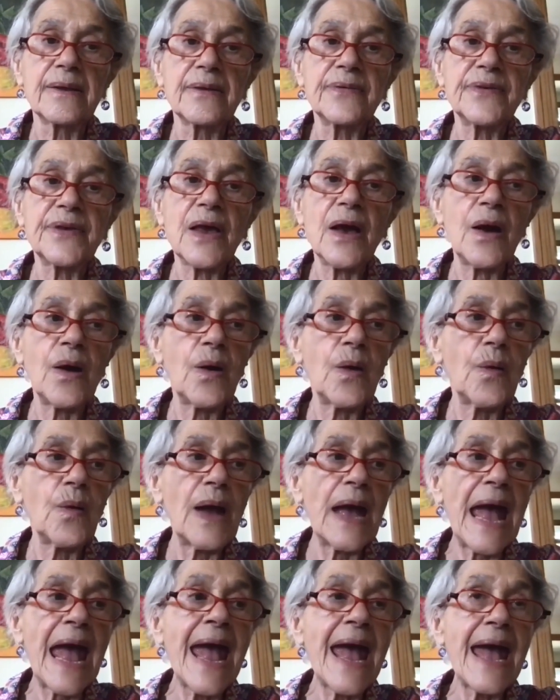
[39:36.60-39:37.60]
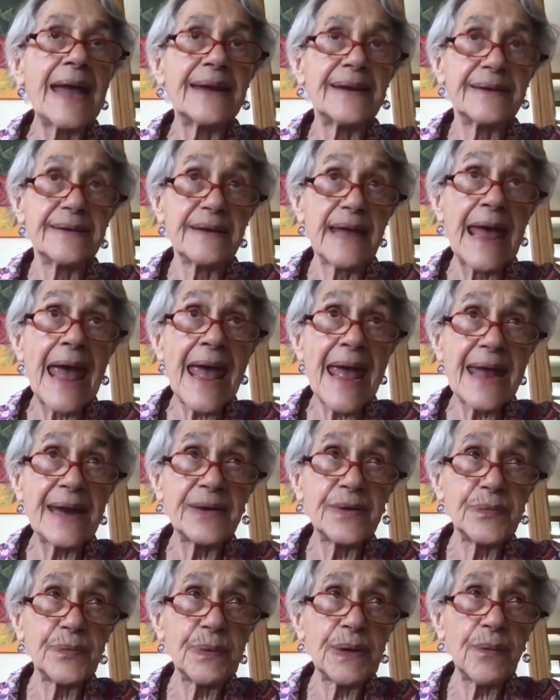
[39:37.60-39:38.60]
So, and
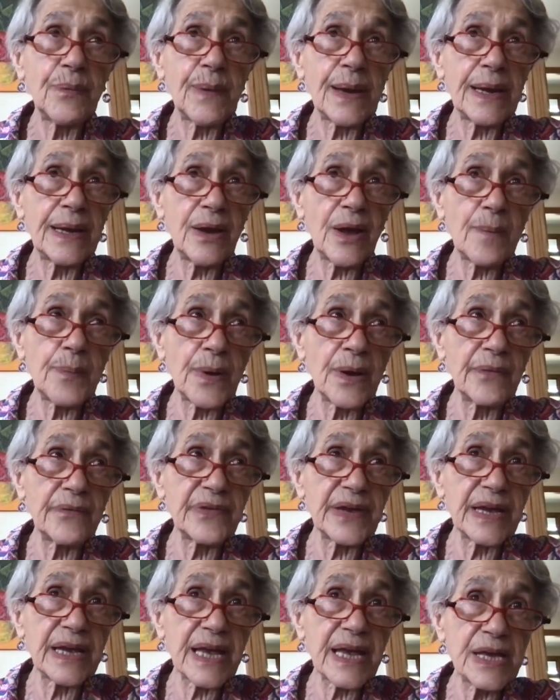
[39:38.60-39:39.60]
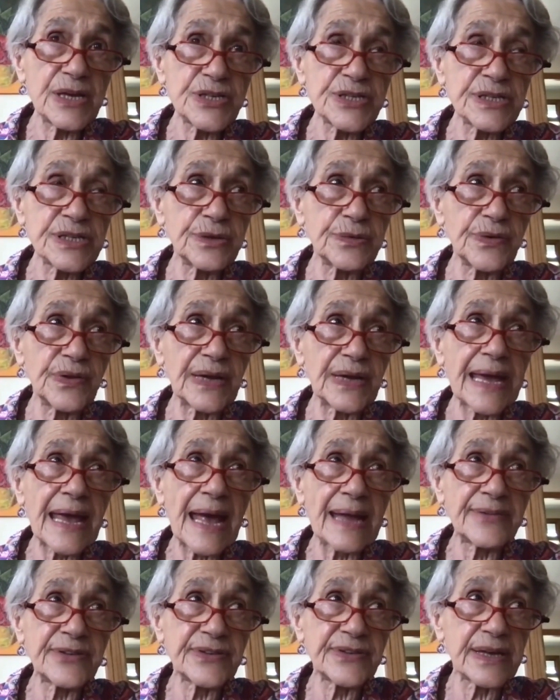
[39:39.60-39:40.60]
we went up on vacation to the
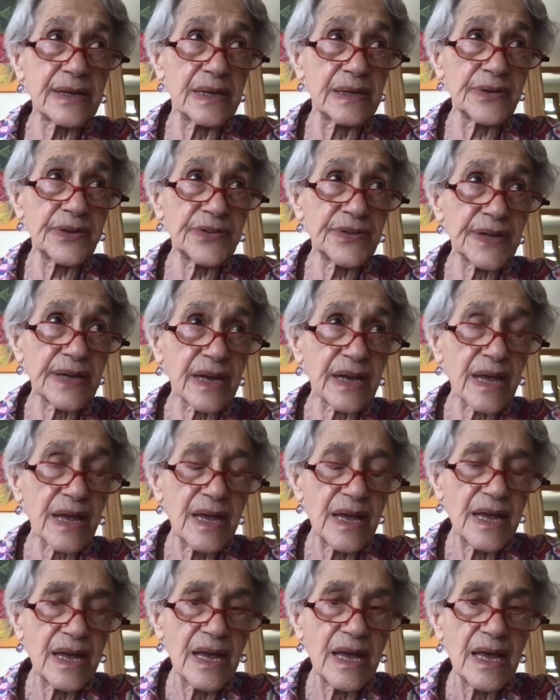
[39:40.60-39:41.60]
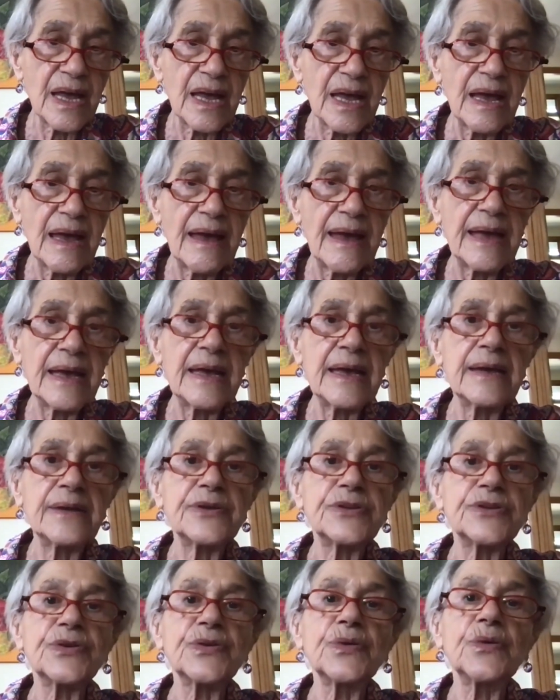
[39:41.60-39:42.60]
Catskills
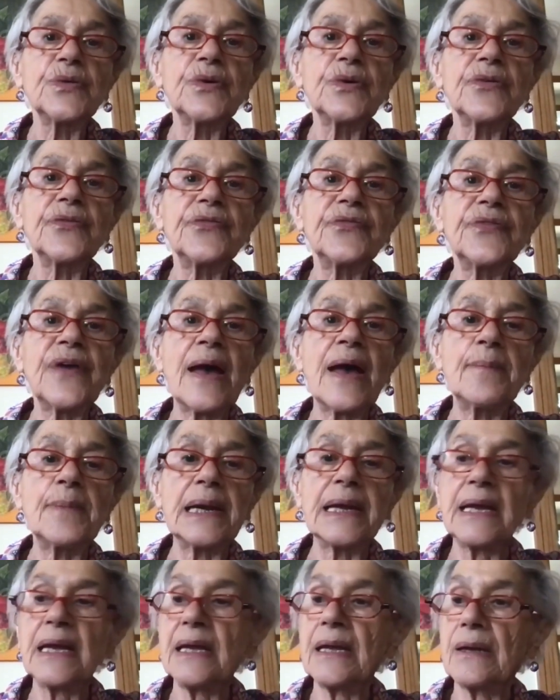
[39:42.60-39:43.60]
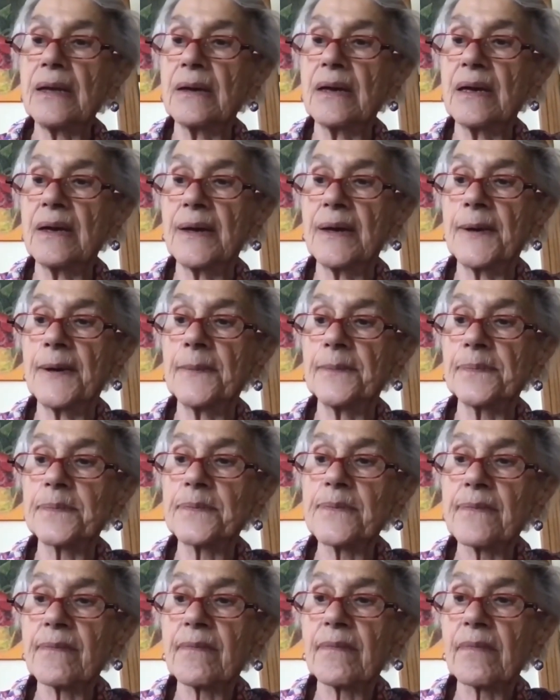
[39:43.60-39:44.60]
into a family,
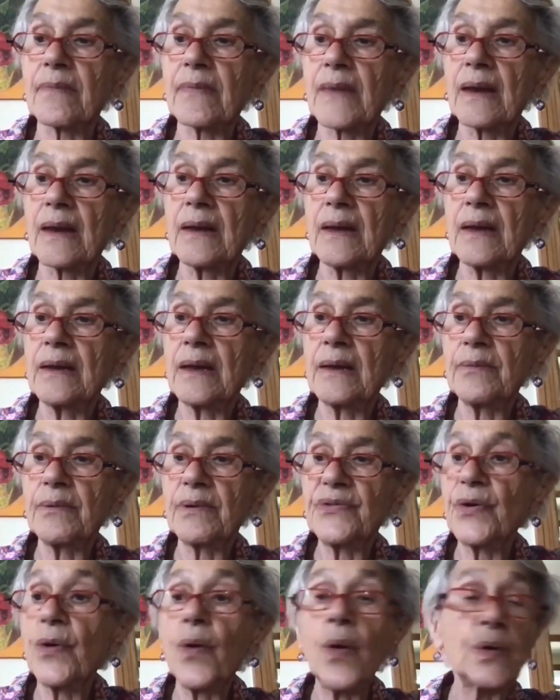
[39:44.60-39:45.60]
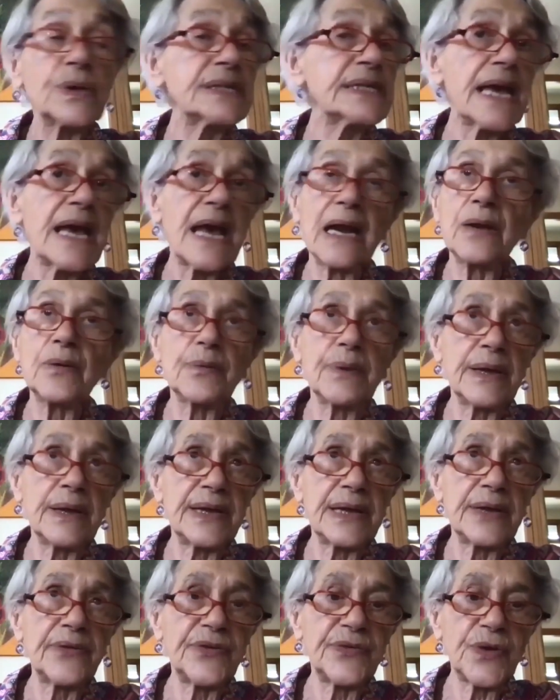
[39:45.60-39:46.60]
it was a hotel where
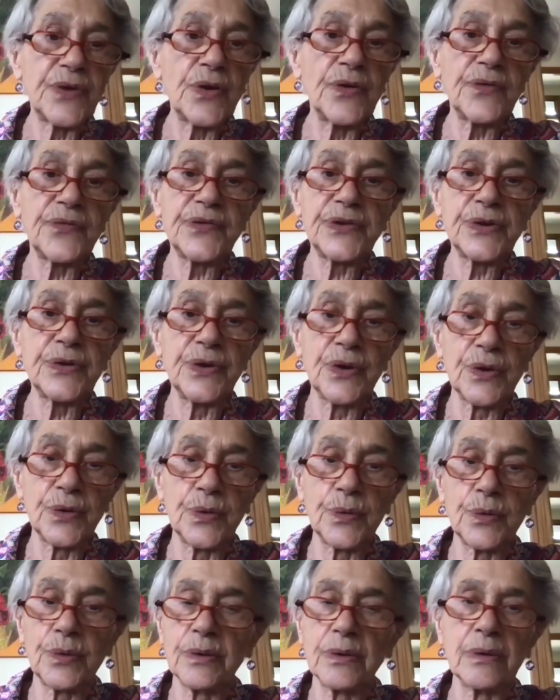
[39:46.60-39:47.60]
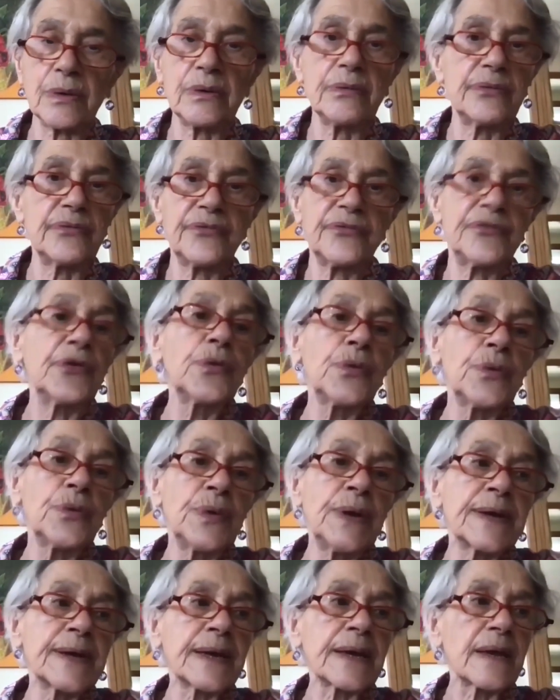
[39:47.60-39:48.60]
they served, you know,
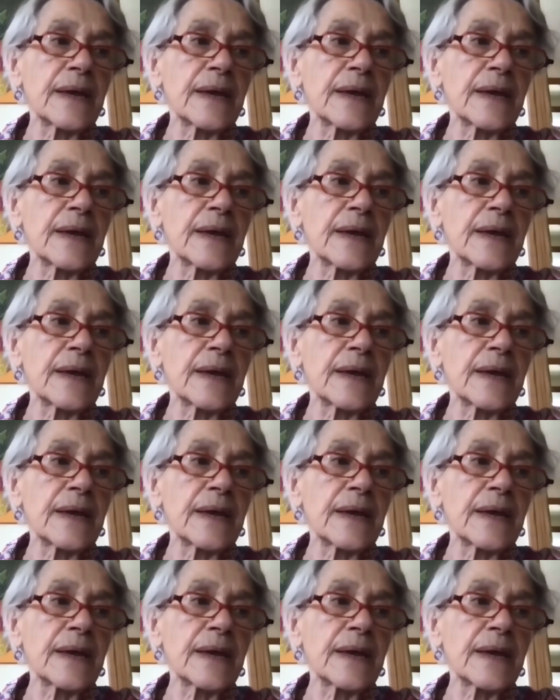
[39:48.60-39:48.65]
food.